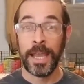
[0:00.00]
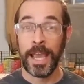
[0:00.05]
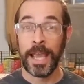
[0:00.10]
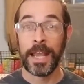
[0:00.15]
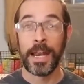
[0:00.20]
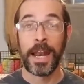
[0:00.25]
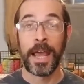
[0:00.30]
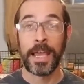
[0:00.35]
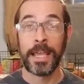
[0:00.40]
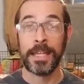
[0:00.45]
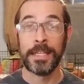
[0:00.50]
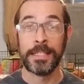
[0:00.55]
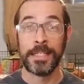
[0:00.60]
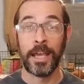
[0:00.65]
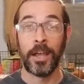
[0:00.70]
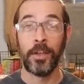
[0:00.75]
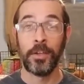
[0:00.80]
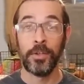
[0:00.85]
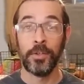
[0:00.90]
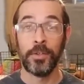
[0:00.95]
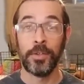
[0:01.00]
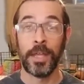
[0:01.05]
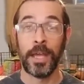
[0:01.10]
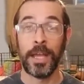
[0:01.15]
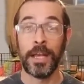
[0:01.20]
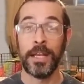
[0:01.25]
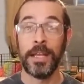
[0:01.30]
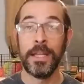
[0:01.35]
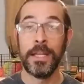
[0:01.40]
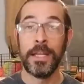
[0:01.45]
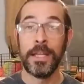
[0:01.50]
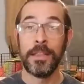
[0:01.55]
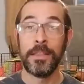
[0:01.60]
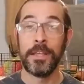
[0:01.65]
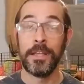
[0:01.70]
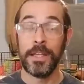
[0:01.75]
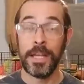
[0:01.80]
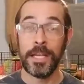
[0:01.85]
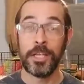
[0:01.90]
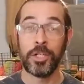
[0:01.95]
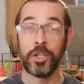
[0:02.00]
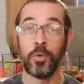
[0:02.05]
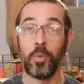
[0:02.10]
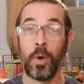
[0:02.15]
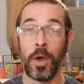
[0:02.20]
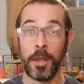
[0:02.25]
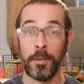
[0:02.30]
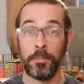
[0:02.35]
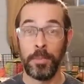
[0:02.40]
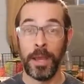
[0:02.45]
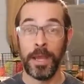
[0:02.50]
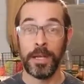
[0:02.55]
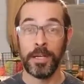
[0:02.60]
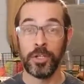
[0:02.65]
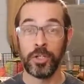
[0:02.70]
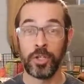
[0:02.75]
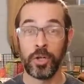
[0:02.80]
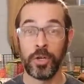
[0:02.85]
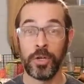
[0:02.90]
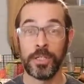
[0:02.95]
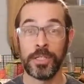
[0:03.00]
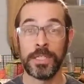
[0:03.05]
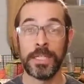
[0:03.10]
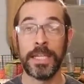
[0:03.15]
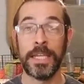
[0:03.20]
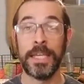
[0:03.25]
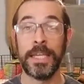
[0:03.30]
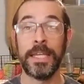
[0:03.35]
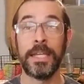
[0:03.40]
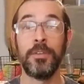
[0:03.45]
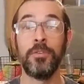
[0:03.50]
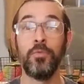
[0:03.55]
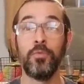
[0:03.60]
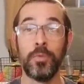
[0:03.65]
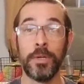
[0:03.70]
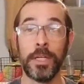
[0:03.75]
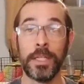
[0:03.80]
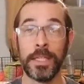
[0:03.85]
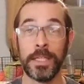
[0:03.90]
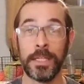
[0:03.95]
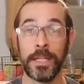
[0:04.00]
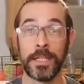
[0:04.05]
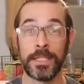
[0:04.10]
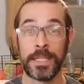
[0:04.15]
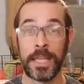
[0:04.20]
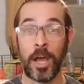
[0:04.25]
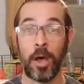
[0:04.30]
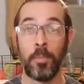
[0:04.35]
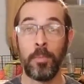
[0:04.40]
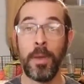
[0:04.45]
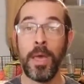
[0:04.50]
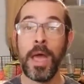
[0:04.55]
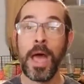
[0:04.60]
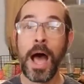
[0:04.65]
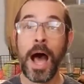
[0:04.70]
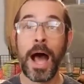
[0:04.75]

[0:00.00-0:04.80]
And I can tell you that the nationwide pet insurance really does help.